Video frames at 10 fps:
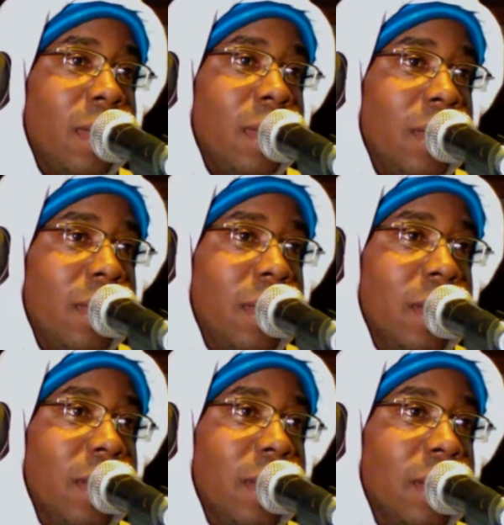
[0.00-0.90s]
You
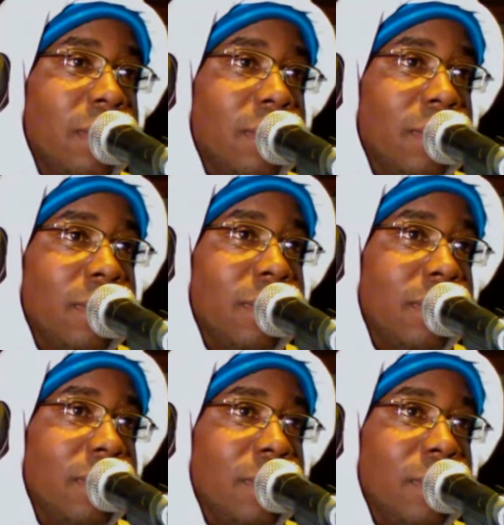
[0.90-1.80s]
know,
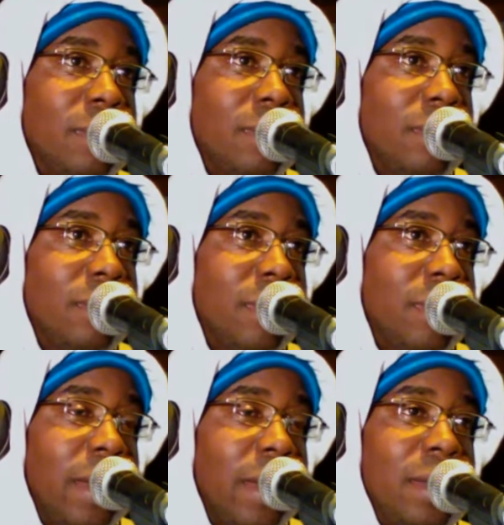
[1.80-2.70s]

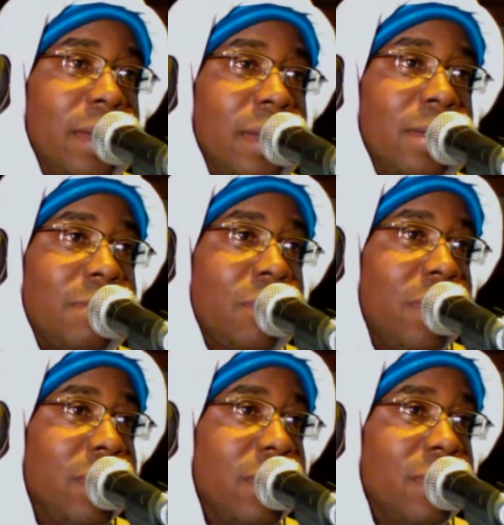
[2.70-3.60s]
now they did some
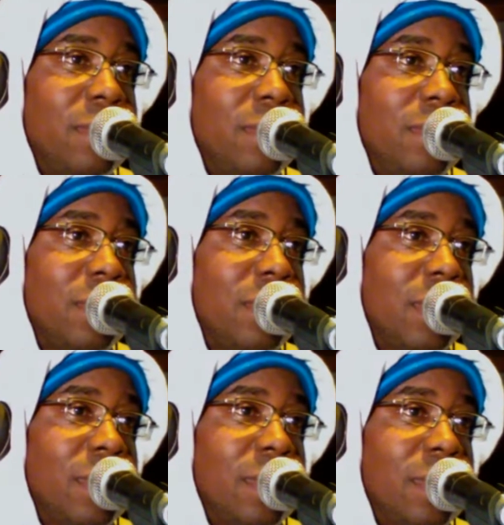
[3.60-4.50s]
crazy shit
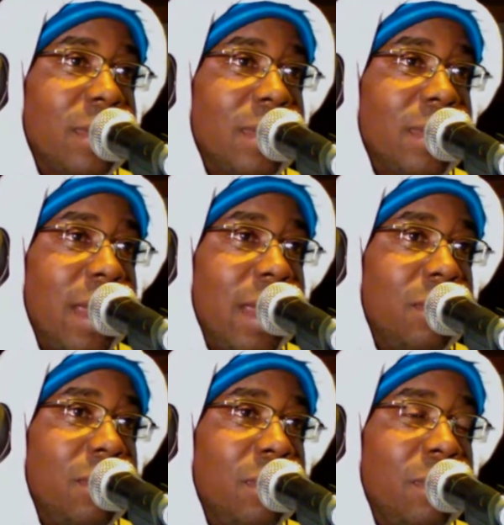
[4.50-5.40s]
in the South
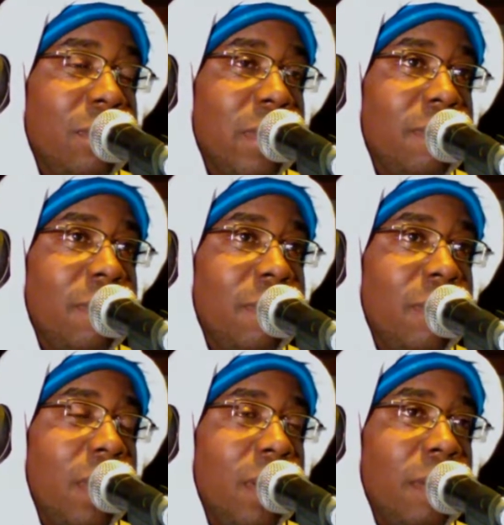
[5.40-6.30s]
too, but
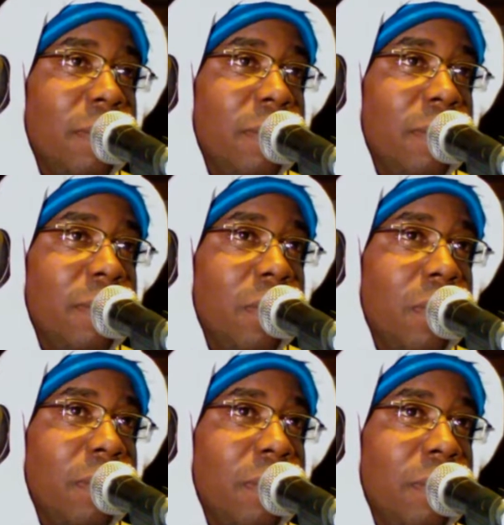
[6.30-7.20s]
uh,
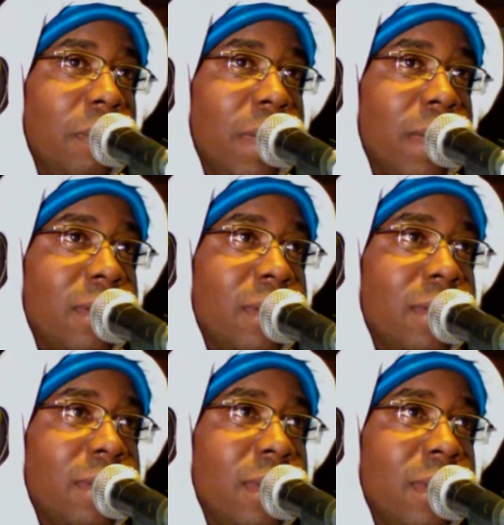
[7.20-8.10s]
back to
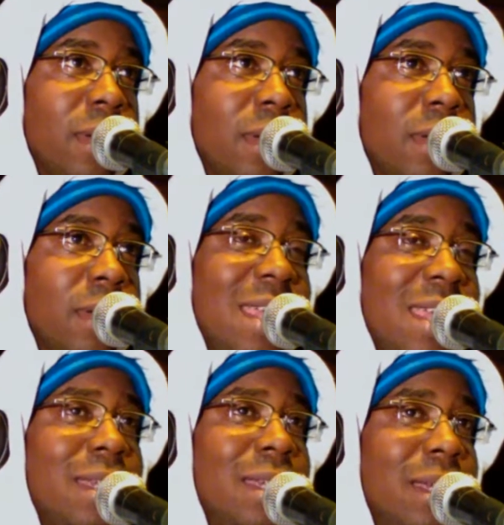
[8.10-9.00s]
this
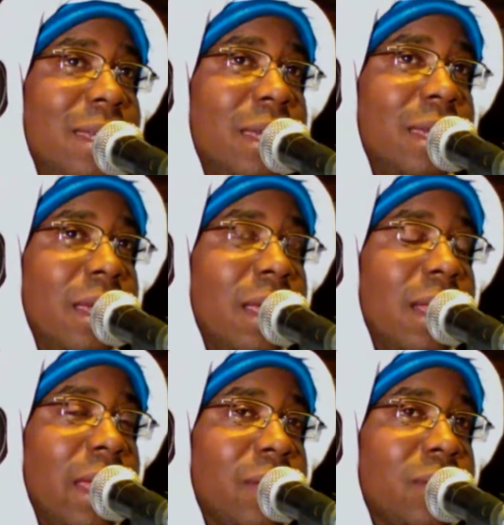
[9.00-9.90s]
saying,
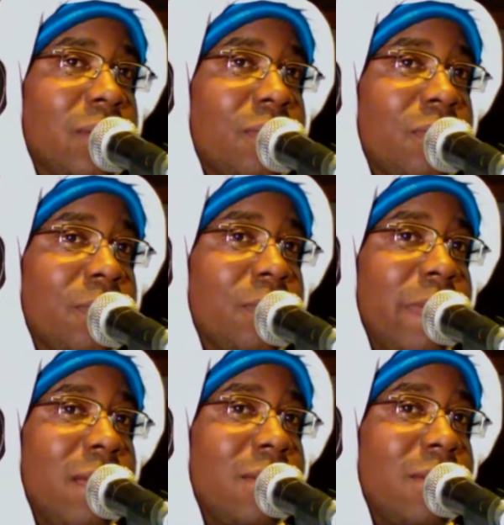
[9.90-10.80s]
like just from the
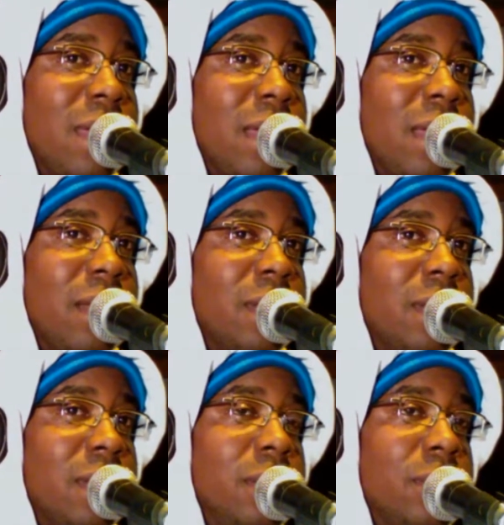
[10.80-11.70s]
outside looking
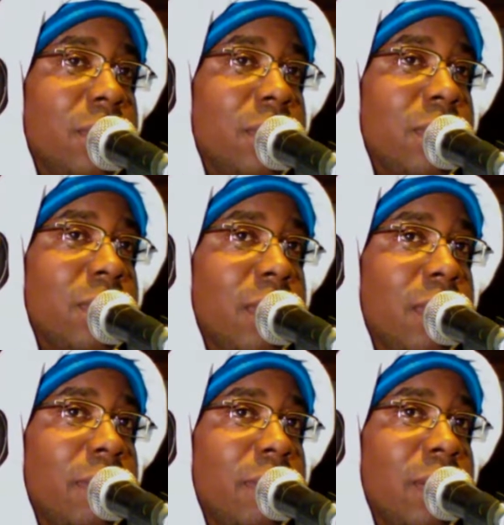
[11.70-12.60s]
in, just thinking
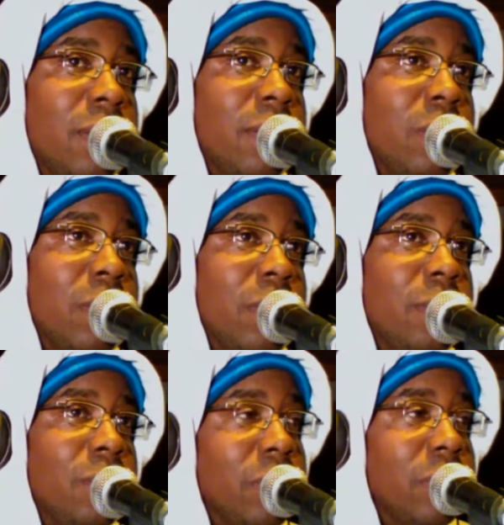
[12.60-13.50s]
about what
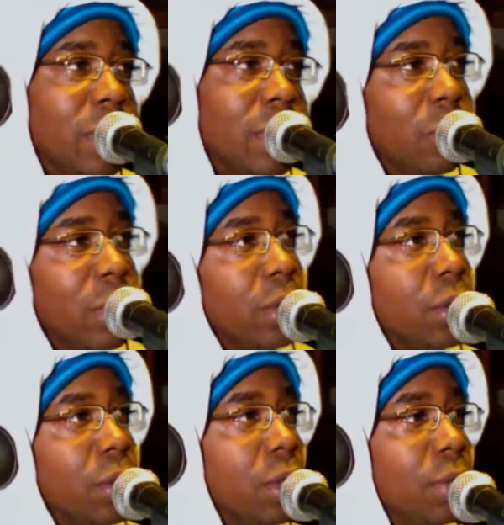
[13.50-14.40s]
it
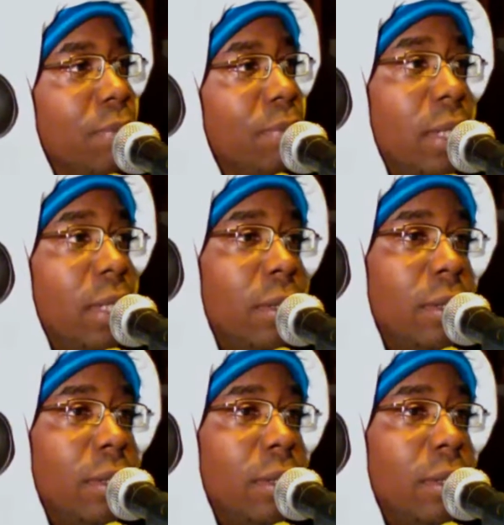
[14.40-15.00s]
could mean.